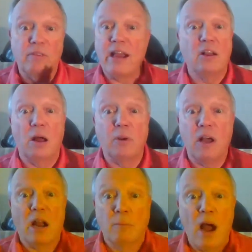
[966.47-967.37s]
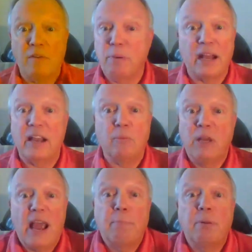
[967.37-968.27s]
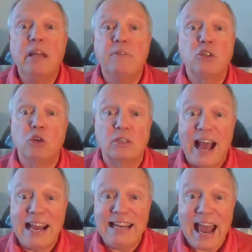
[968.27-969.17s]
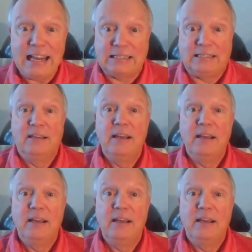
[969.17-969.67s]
"Thank God we got them off," but I, we can't believe it took nine days.